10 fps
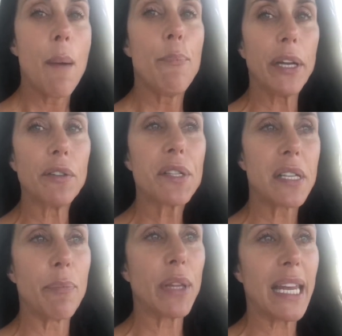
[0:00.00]
builds
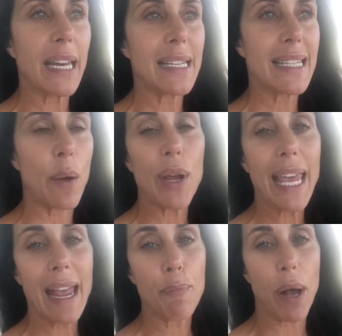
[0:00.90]
something in us that we
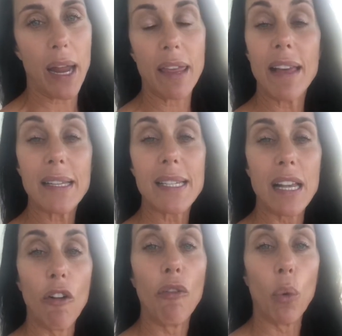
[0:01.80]
can't buy, and that's
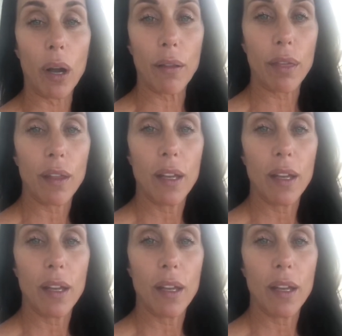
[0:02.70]
self-worth.